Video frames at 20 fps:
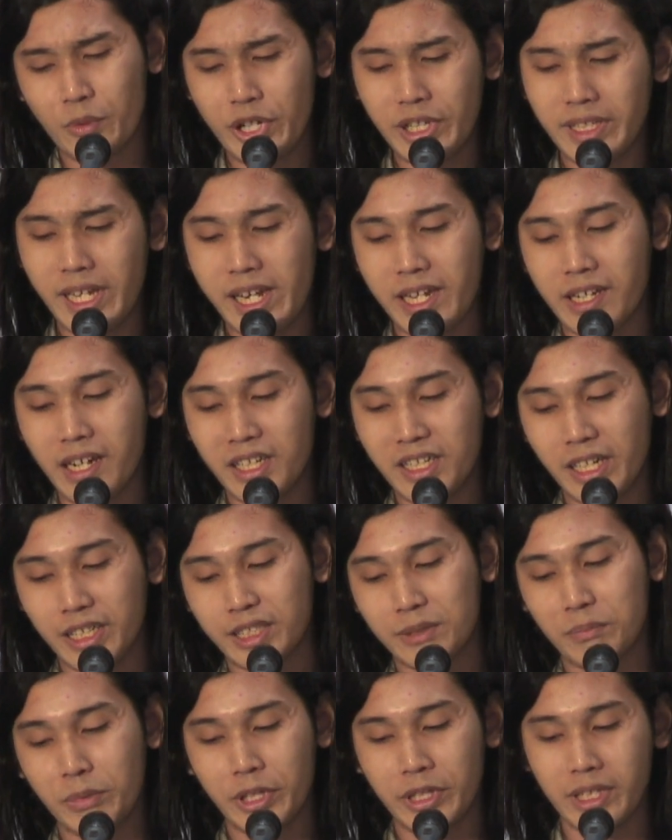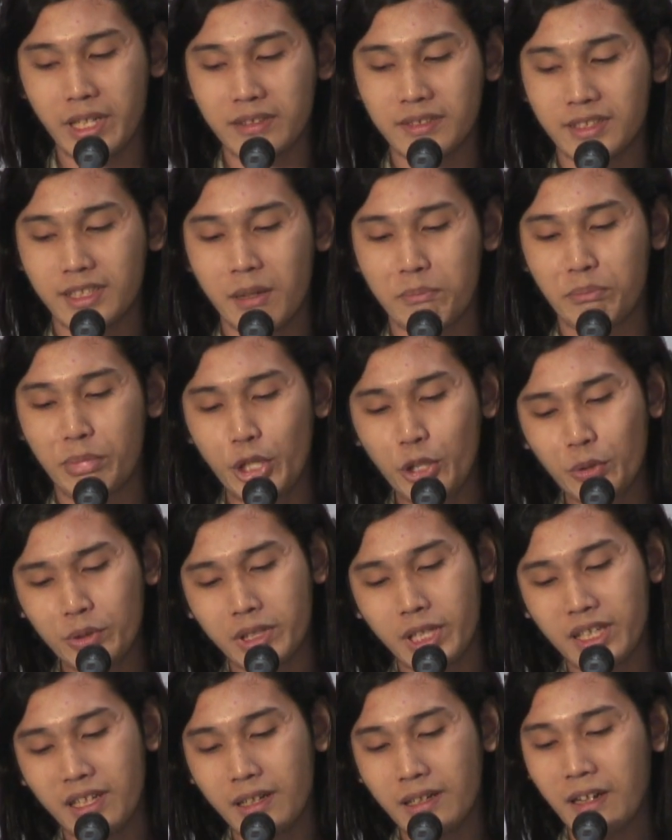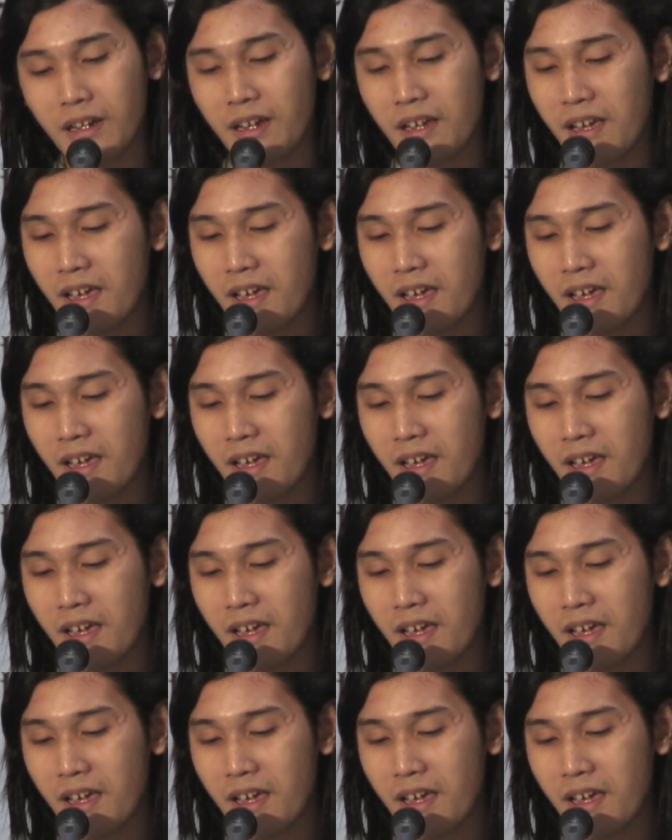where they can experience the beauty